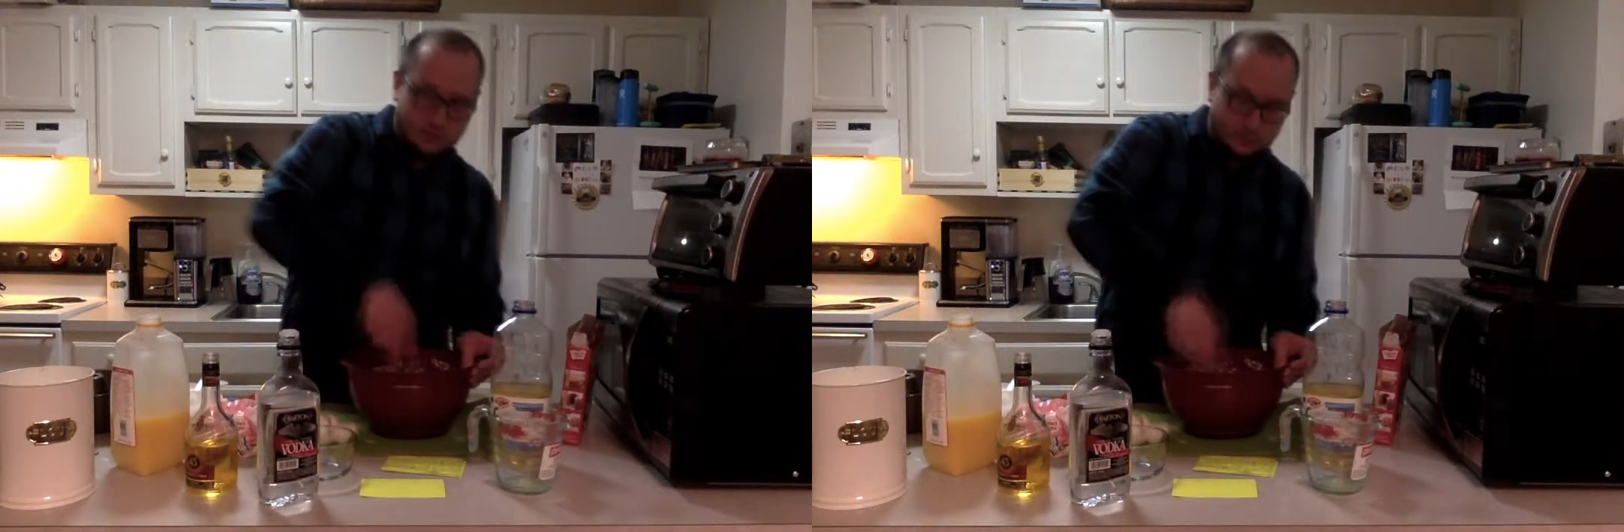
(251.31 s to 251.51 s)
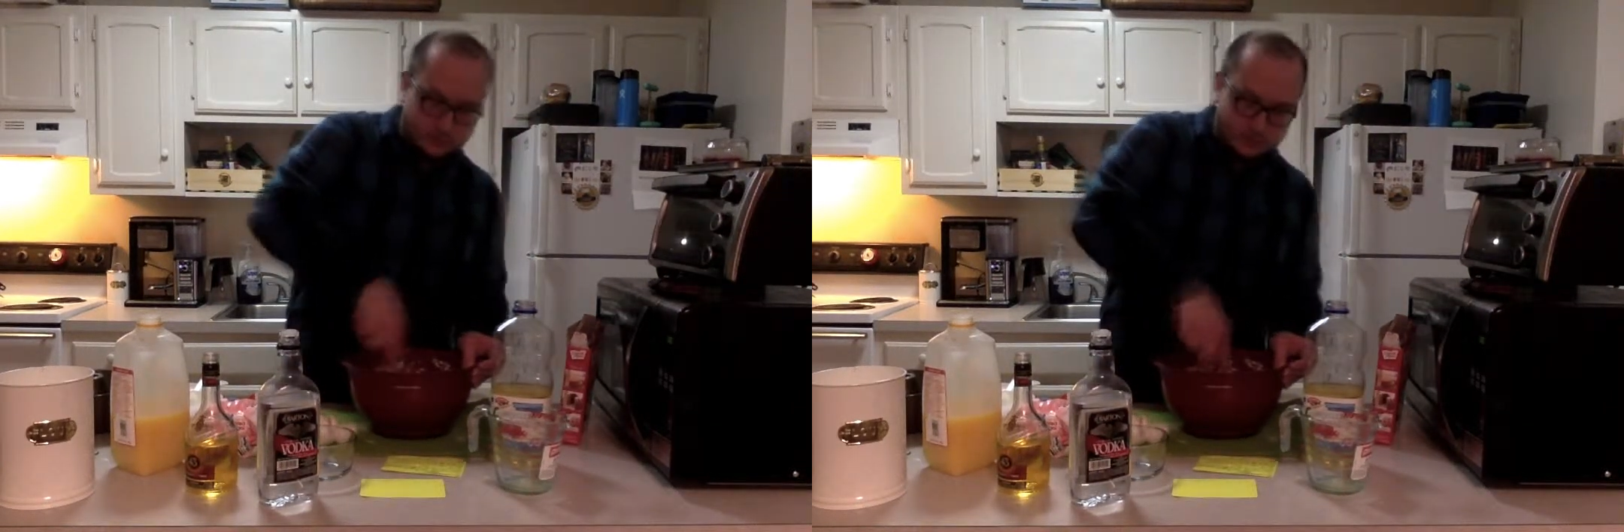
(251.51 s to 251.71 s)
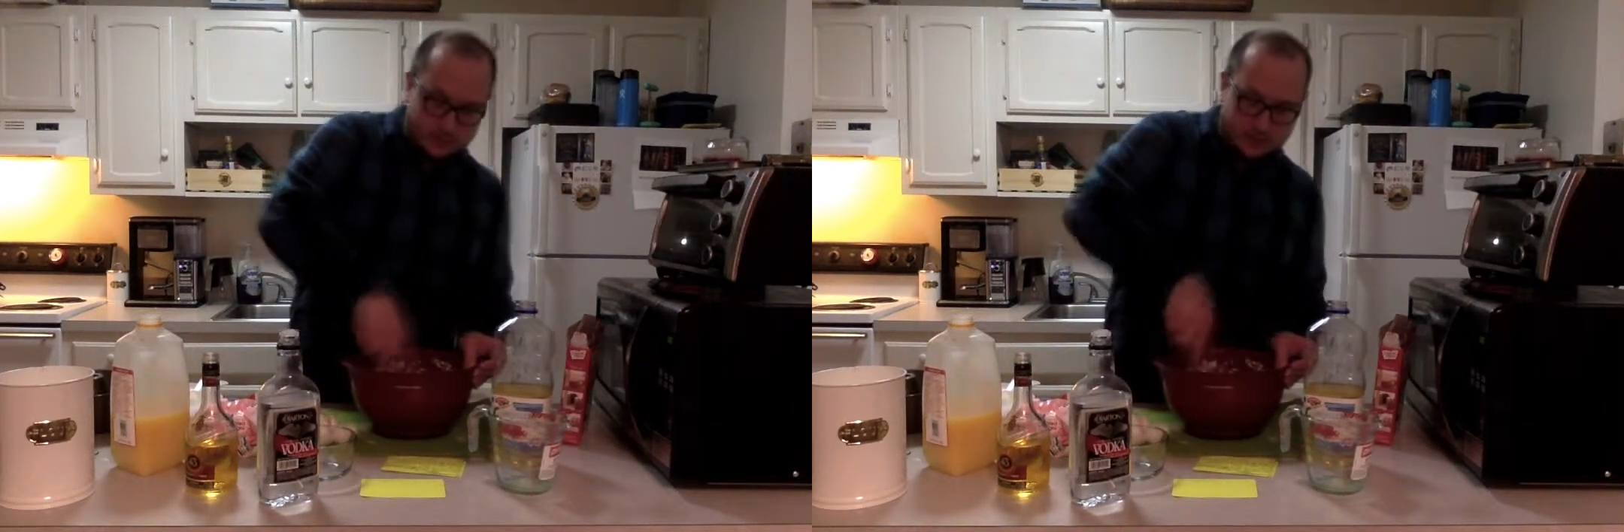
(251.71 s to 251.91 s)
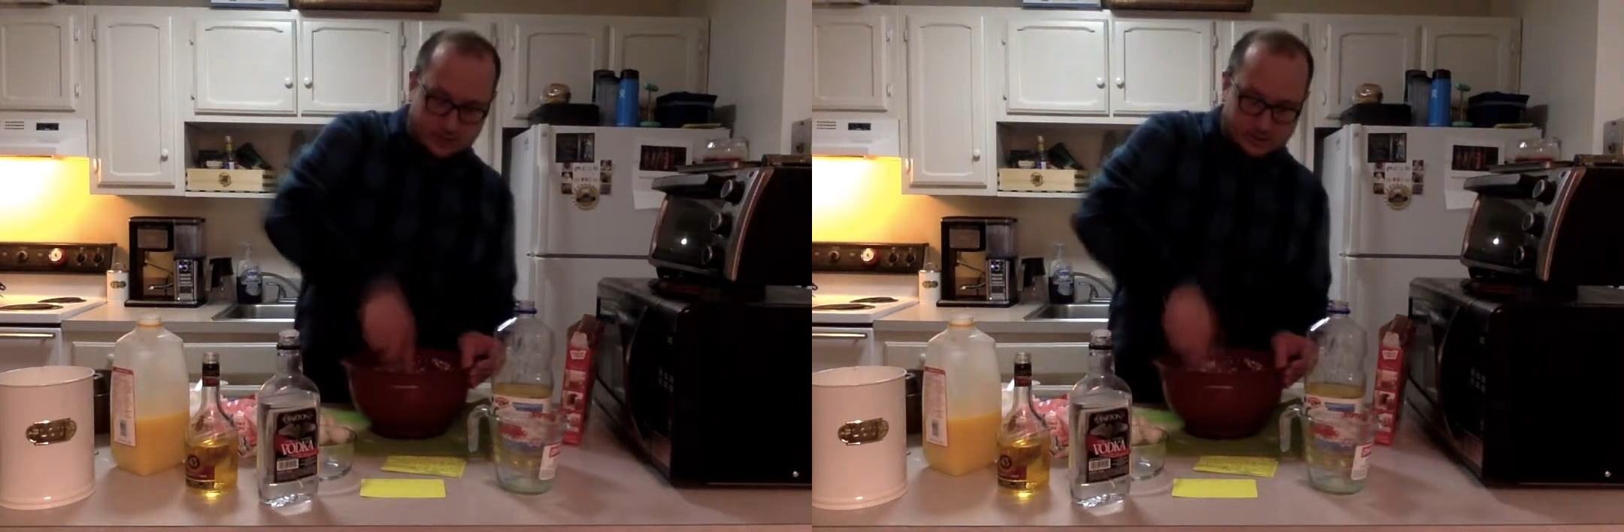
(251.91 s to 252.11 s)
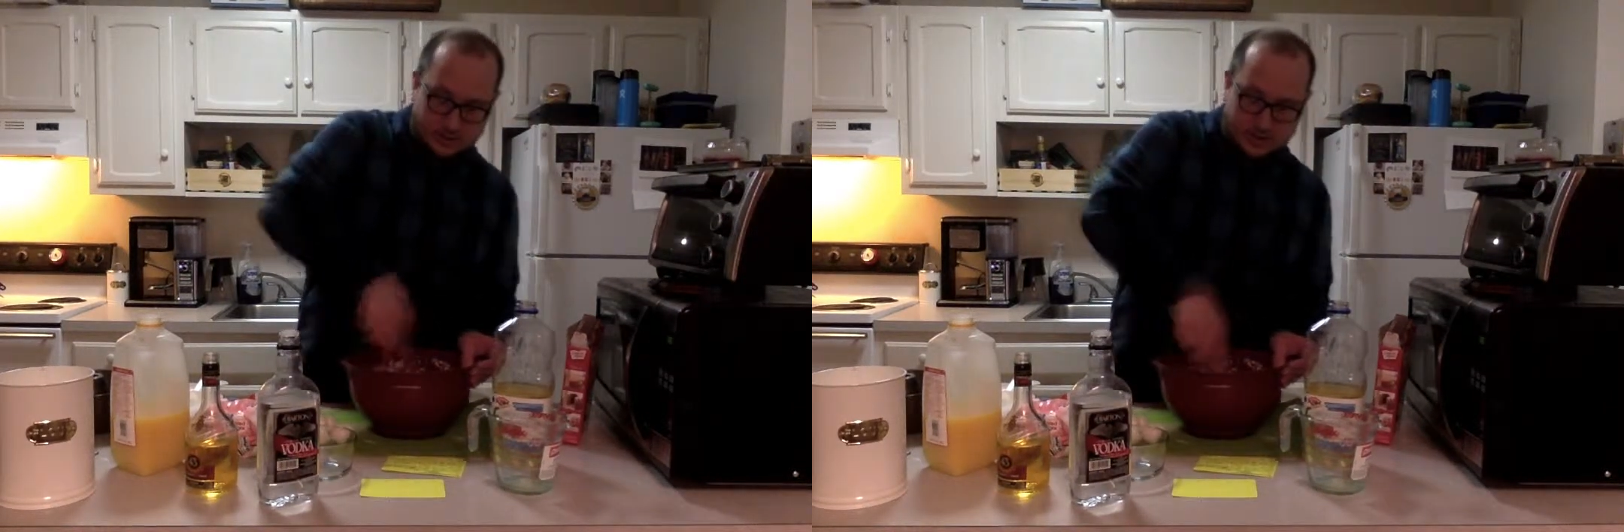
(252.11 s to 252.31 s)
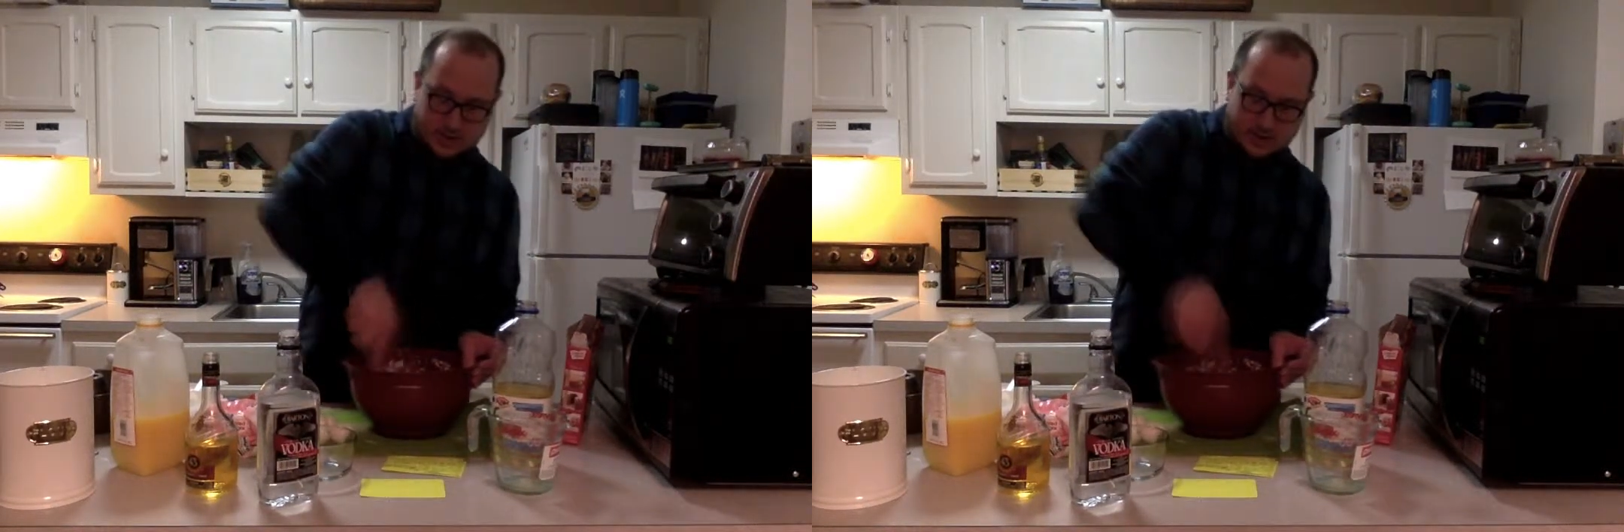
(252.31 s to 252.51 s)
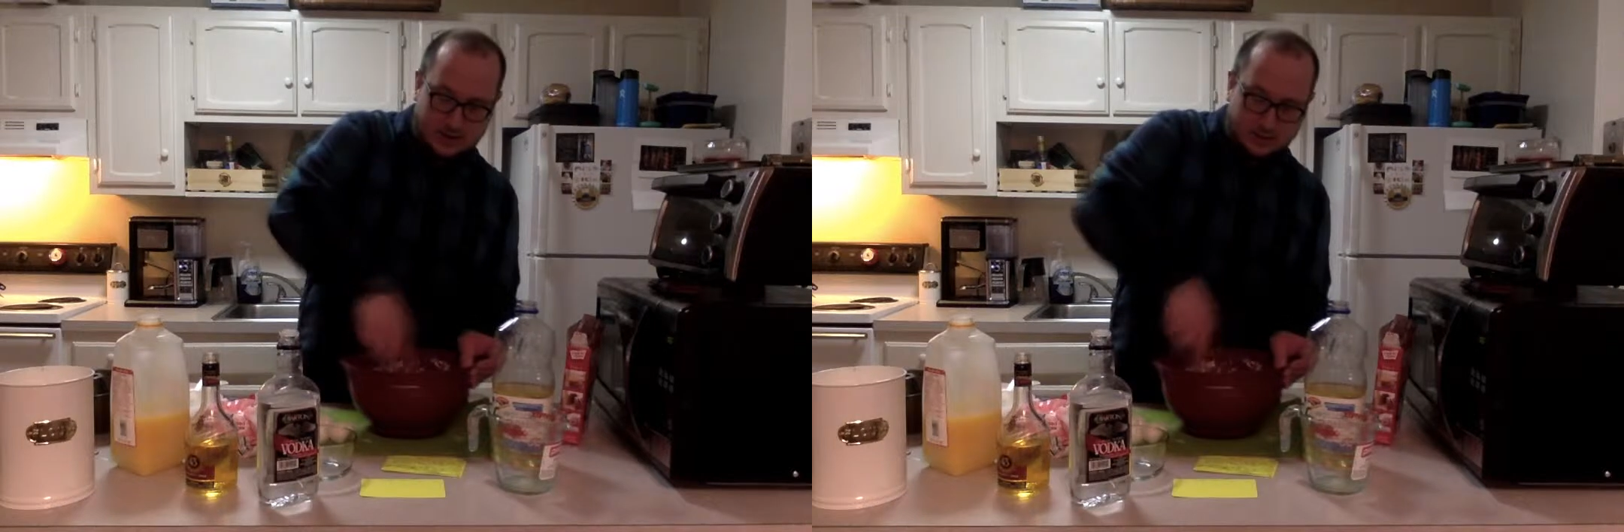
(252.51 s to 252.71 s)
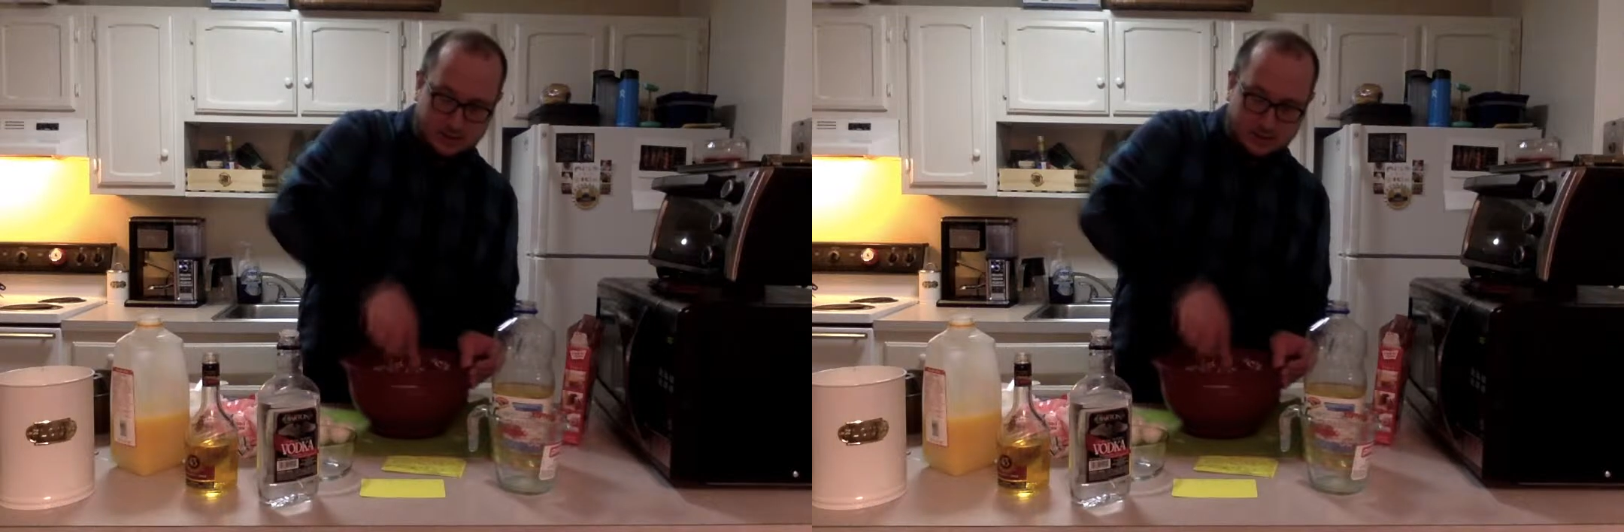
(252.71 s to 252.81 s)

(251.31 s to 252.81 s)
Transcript: who did this by hand